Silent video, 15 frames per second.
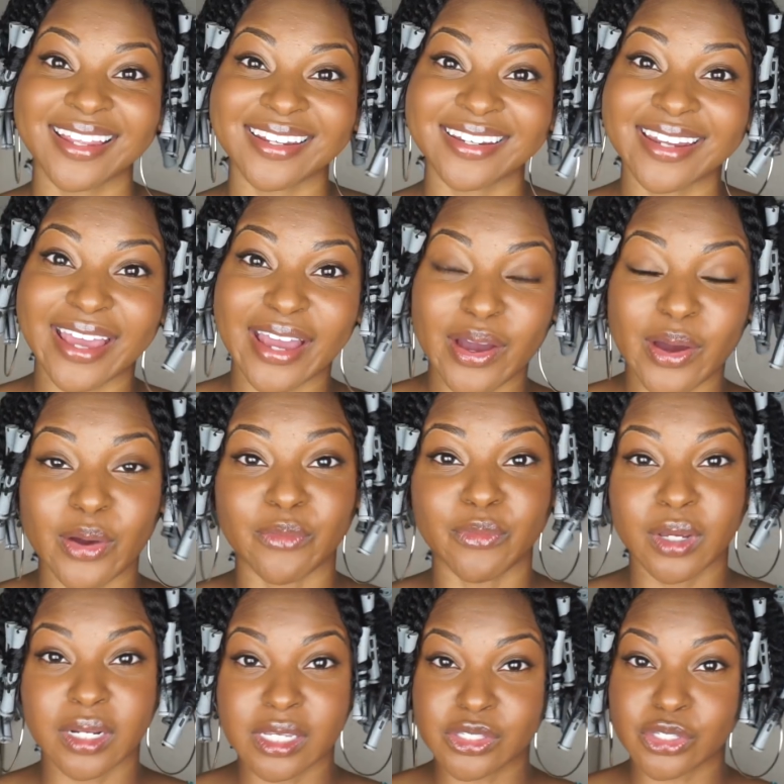Now I'm
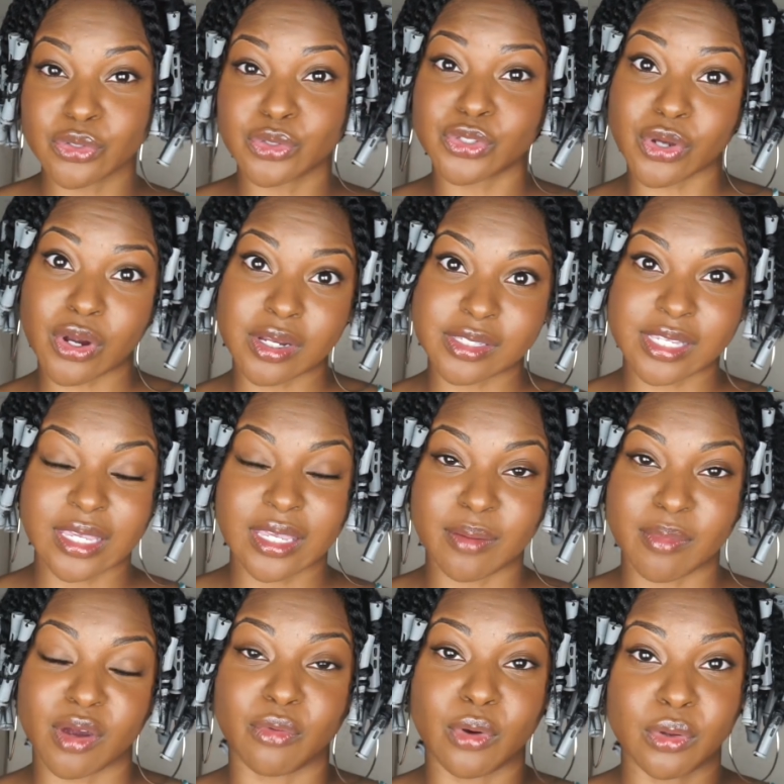ready to start taking
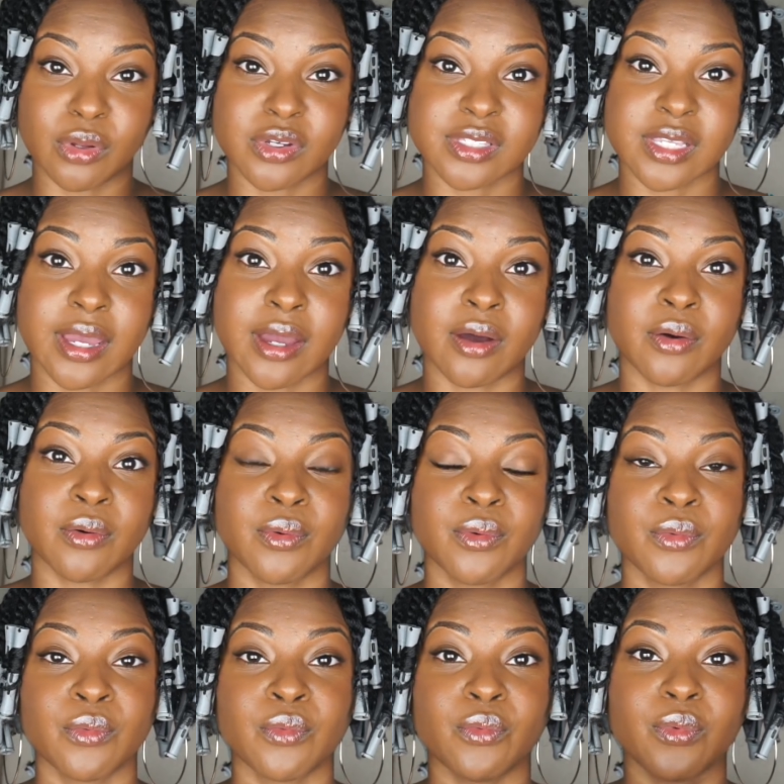my rollers out.
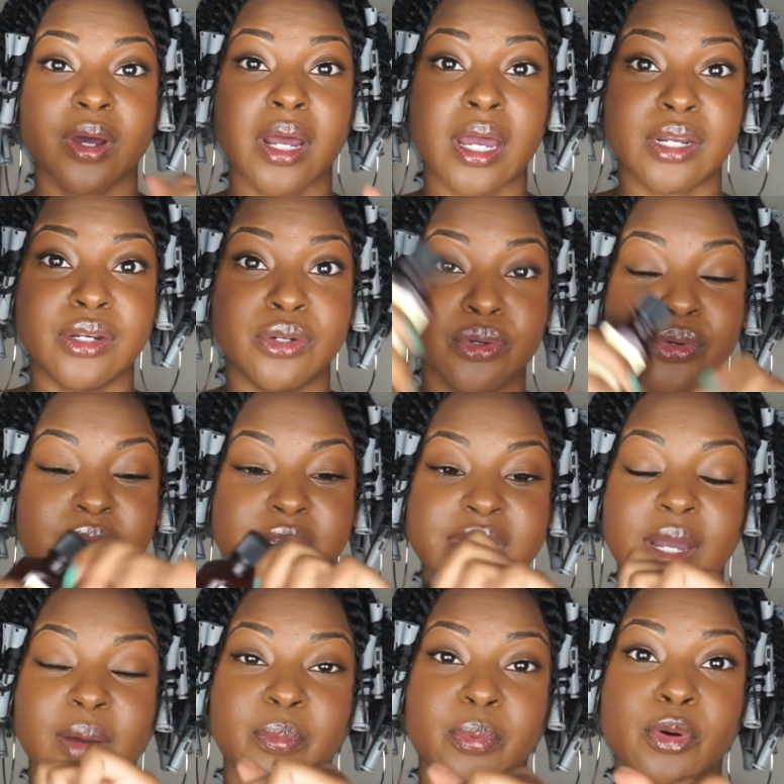What I do is
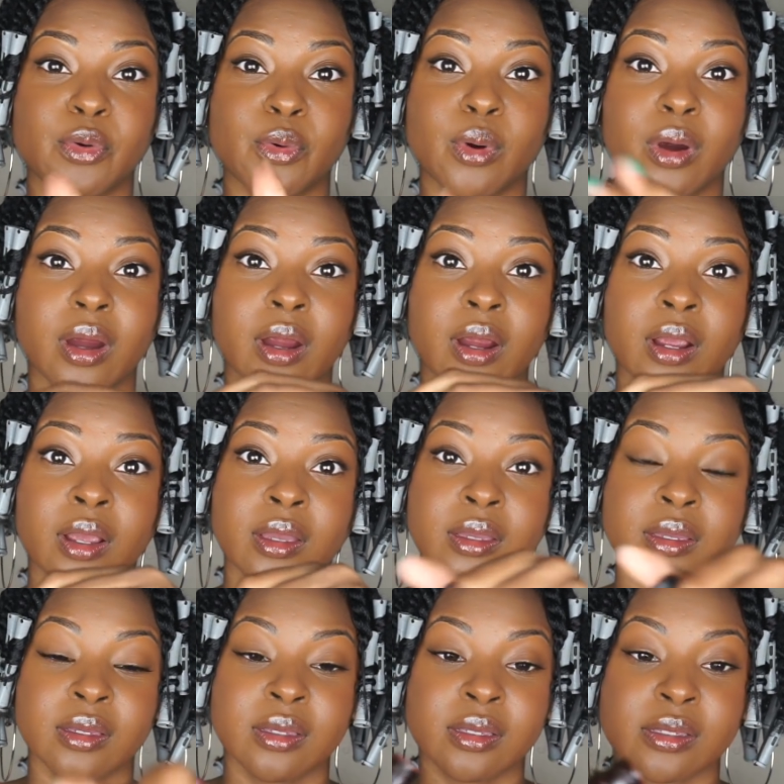I pour
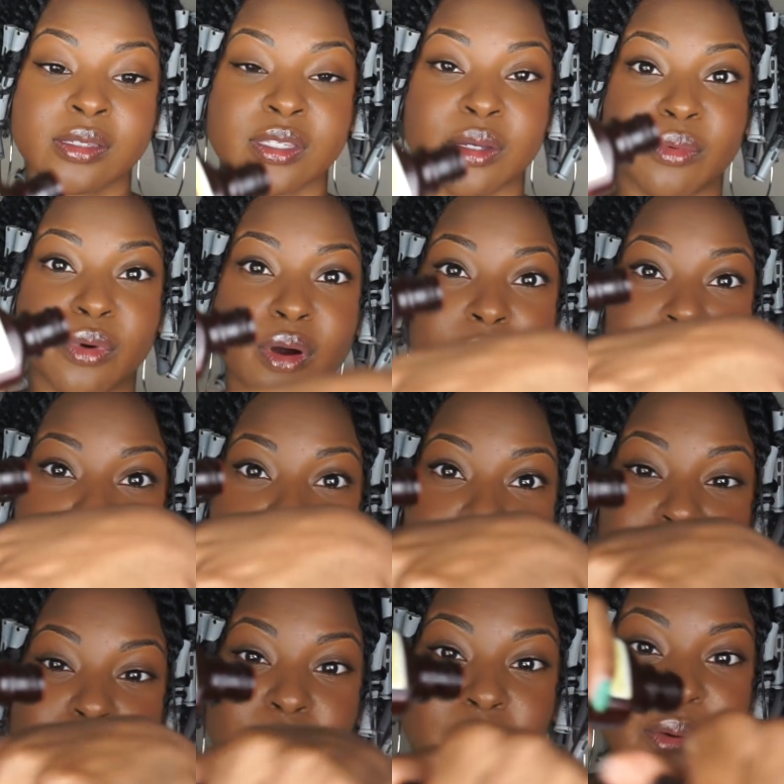some argan
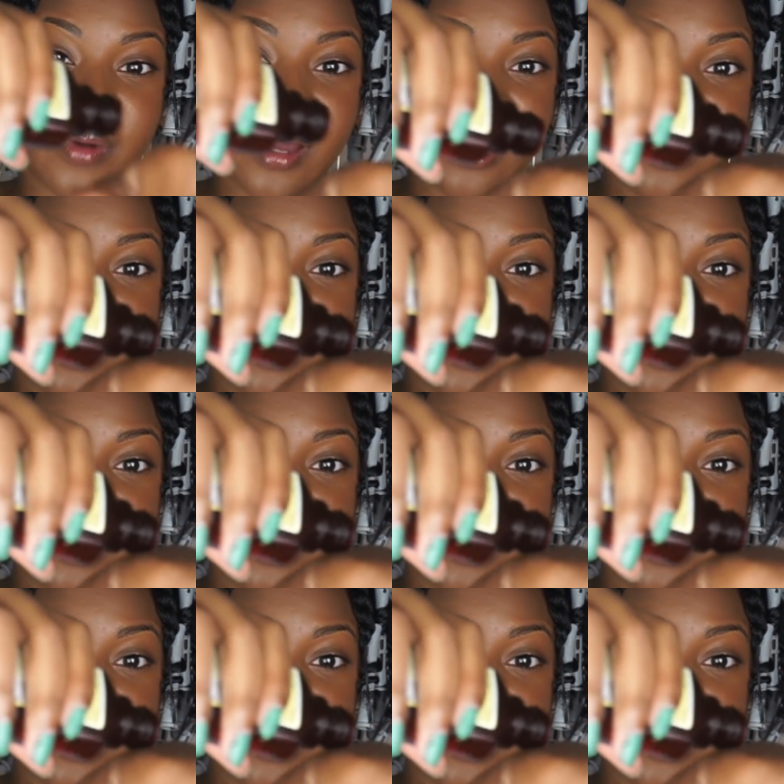oil on my